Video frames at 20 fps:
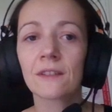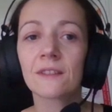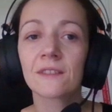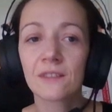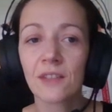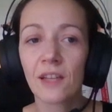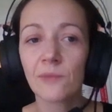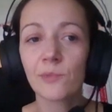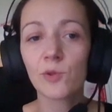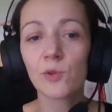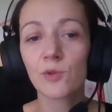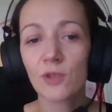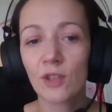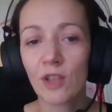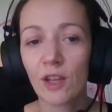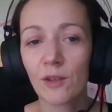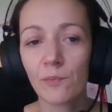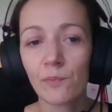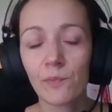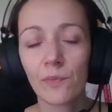that time to
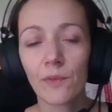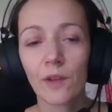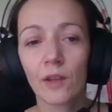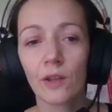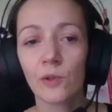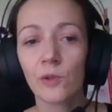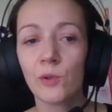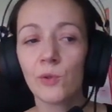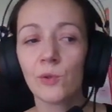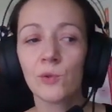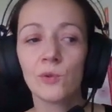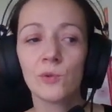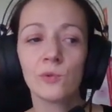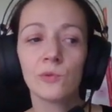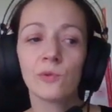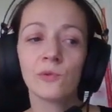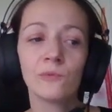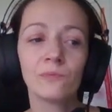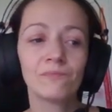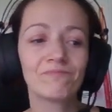time you
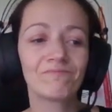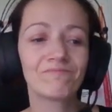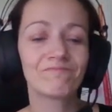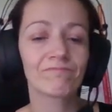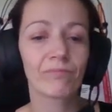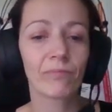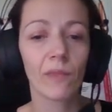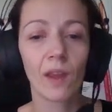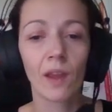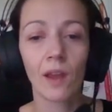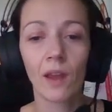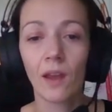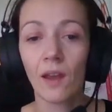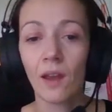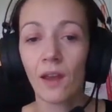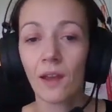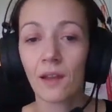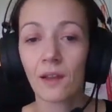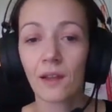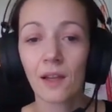do
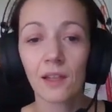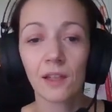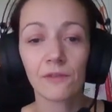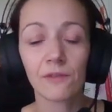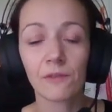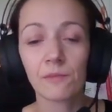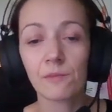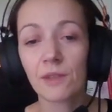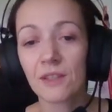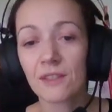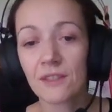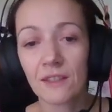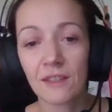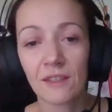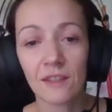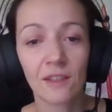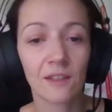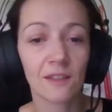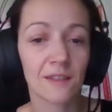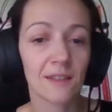kind of a
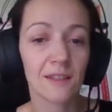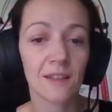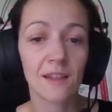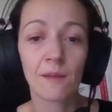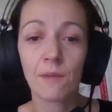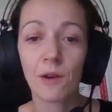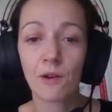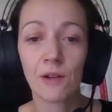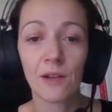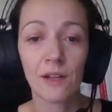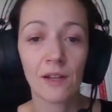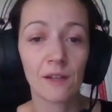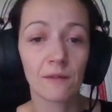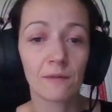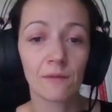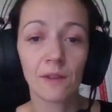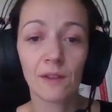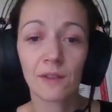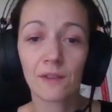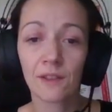meeting
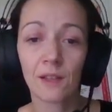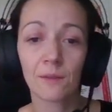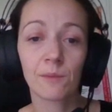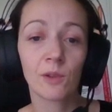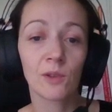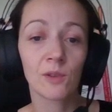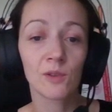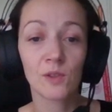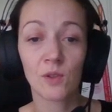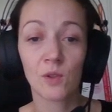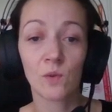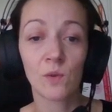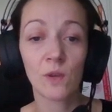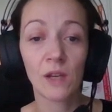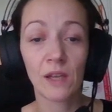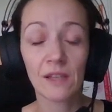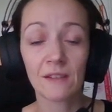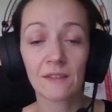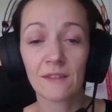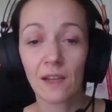summary. It can be also
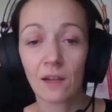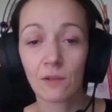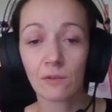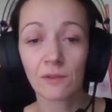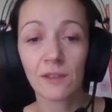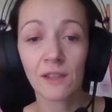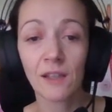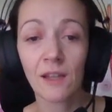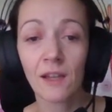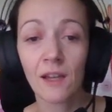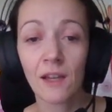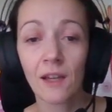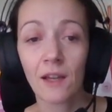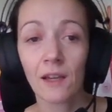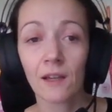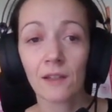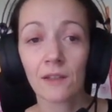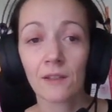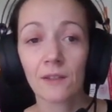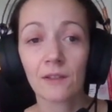written down
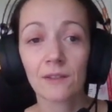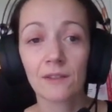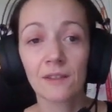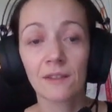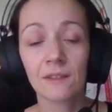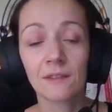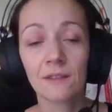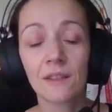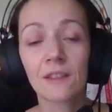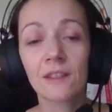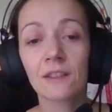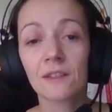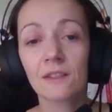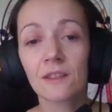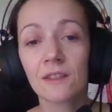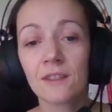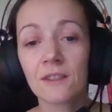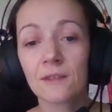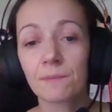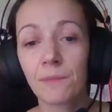that
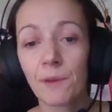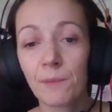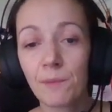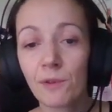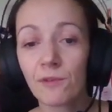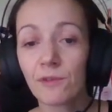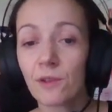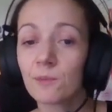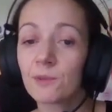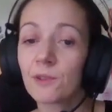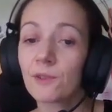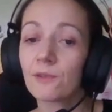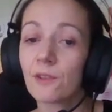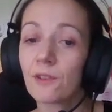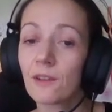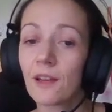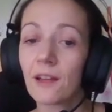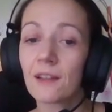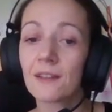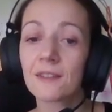these people from the
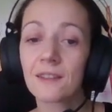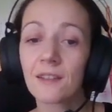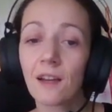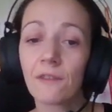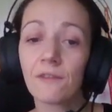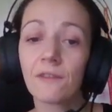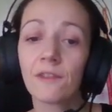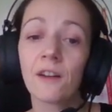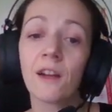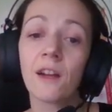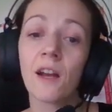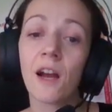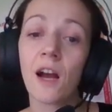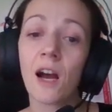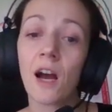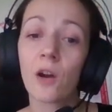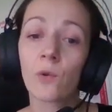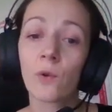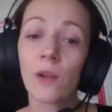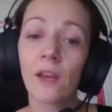frontline staff
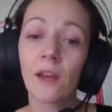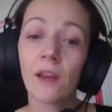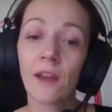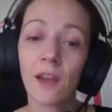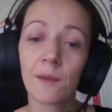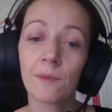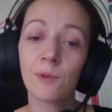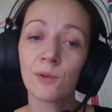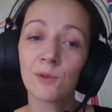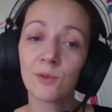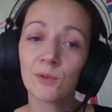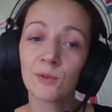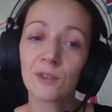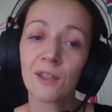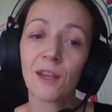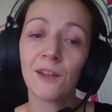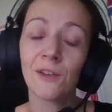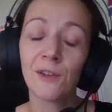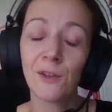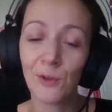are really able to
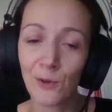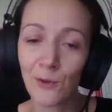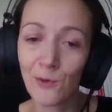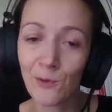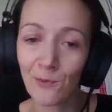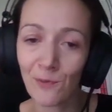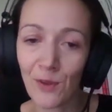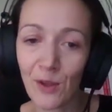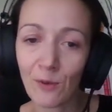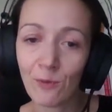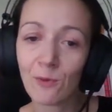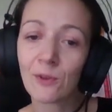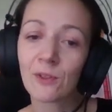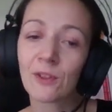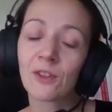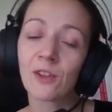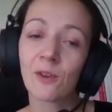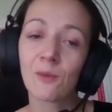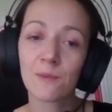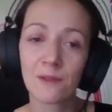tell you
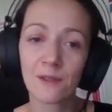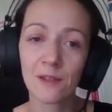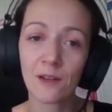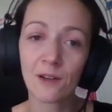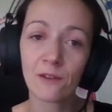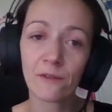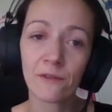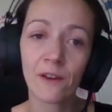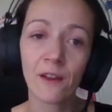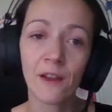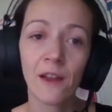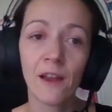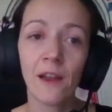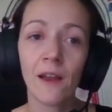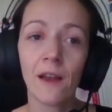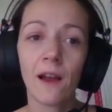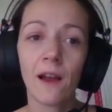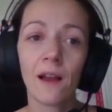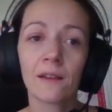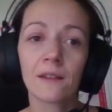what they observe,
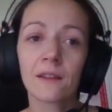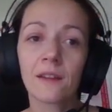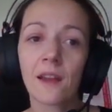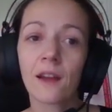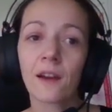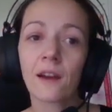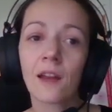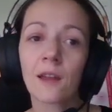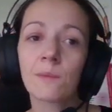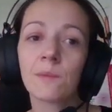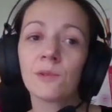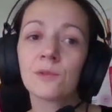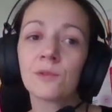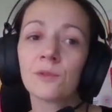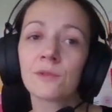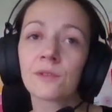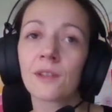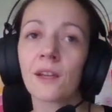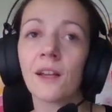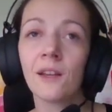and they are able
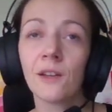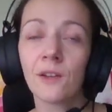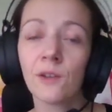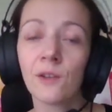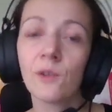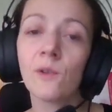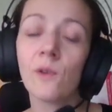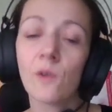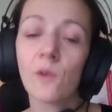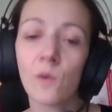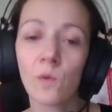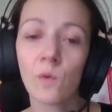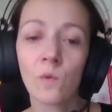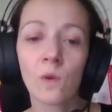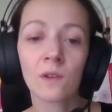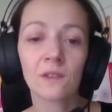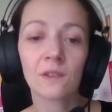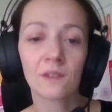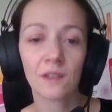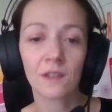to tell you
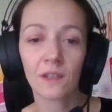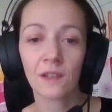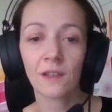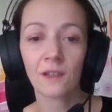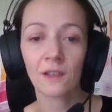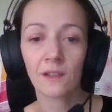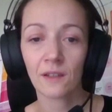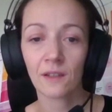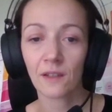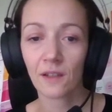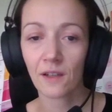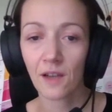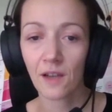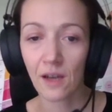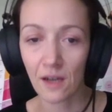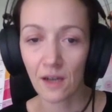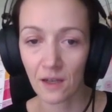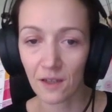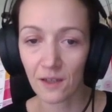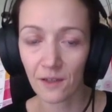what they
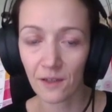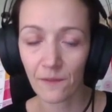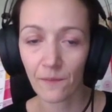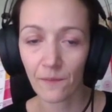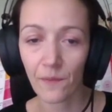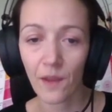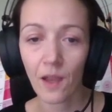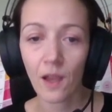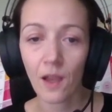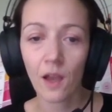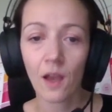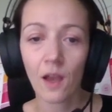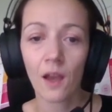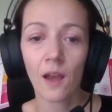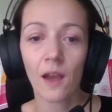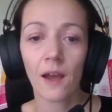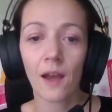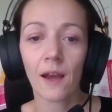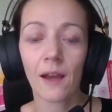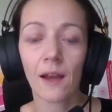heard.
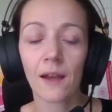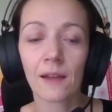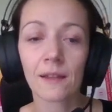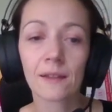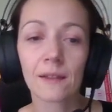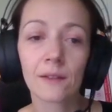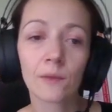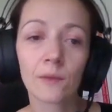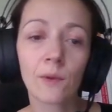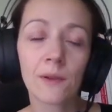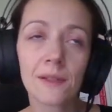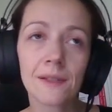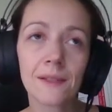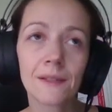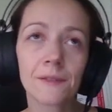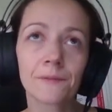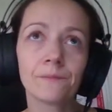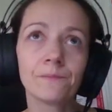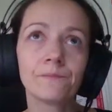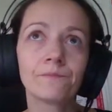And
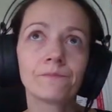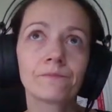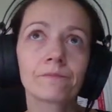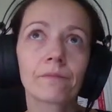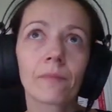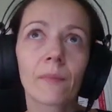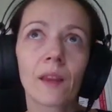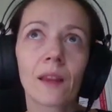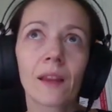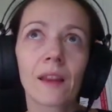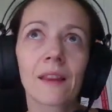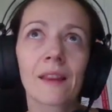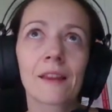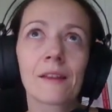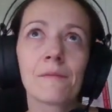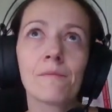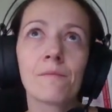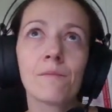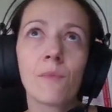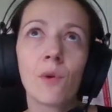what's
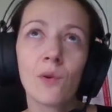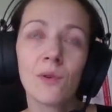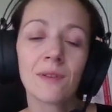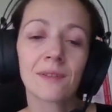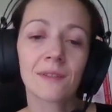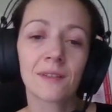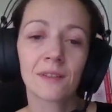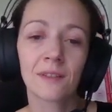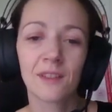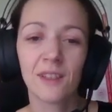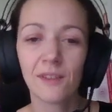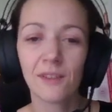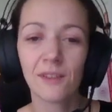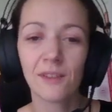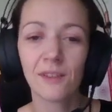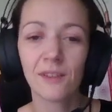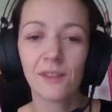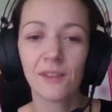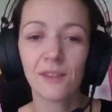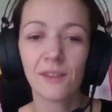the most
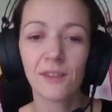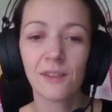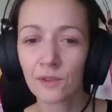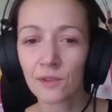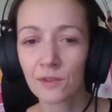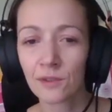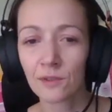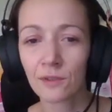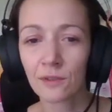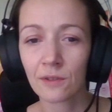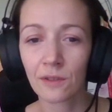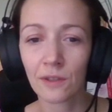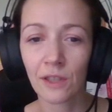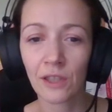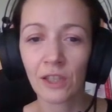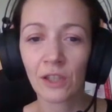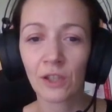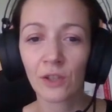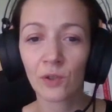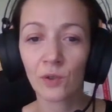difficult
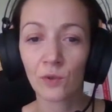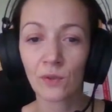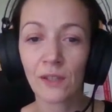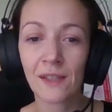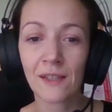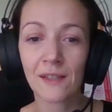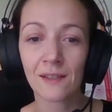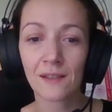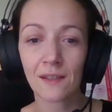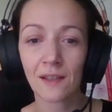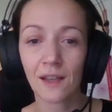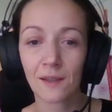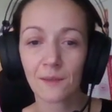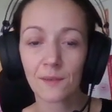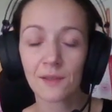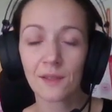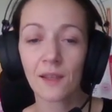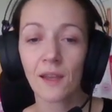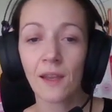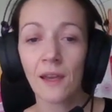in today's
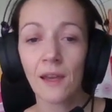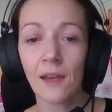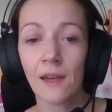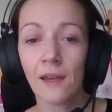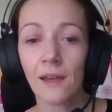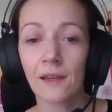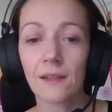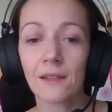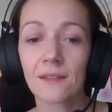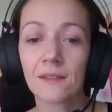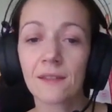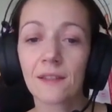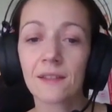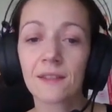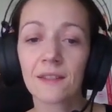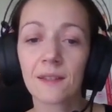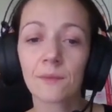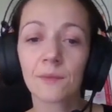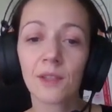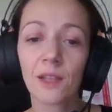times is
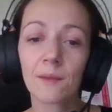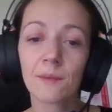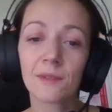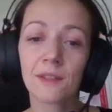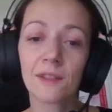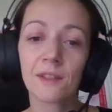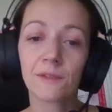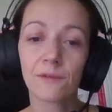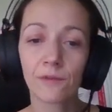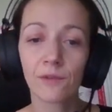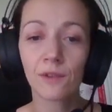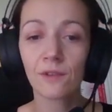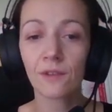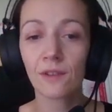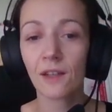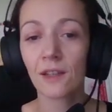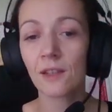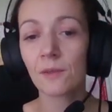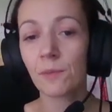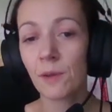that sometimes these
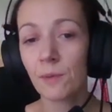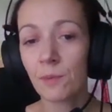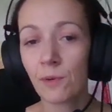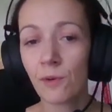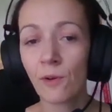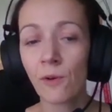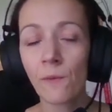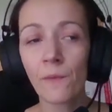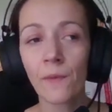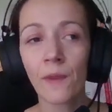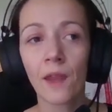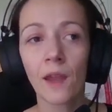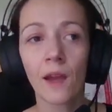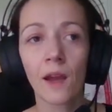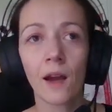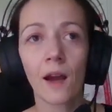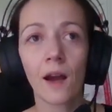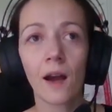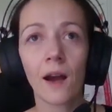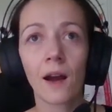frontline people
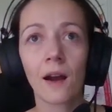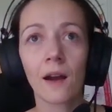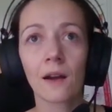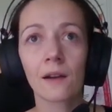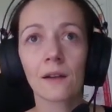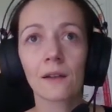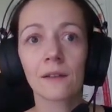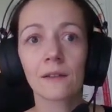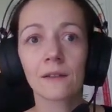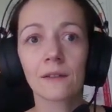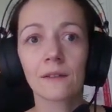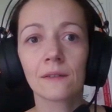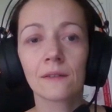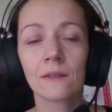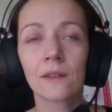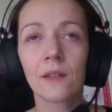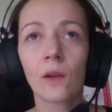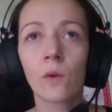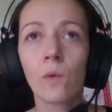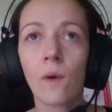are
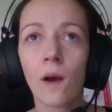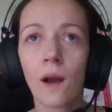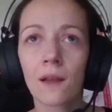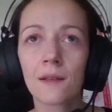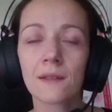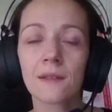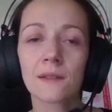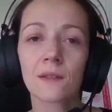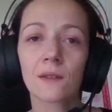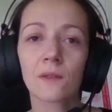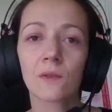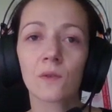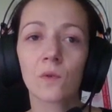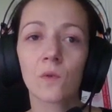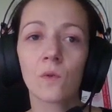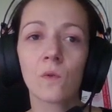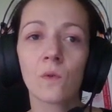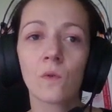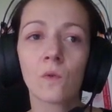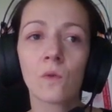the ones
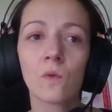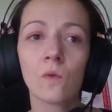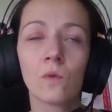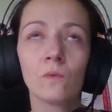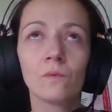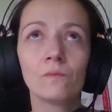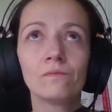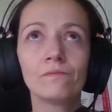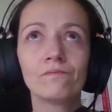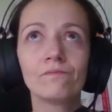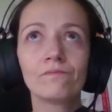who